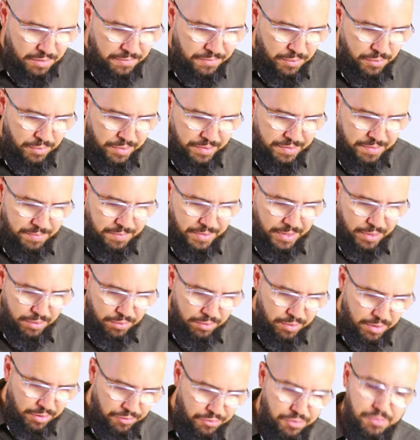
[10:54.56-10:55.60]
for wisdom and he will
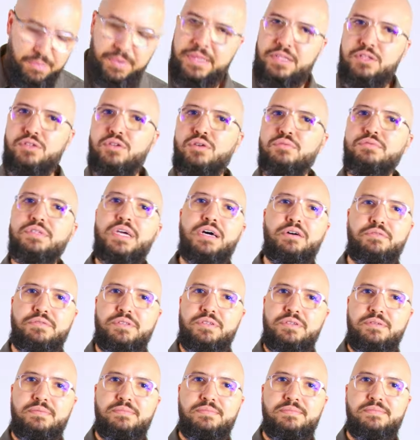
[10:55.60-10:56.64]
give you, but don't doubt.
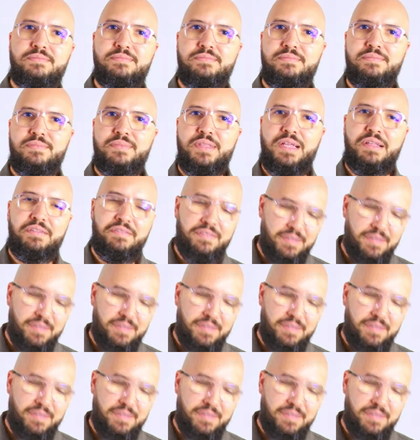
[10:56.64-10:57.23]
That's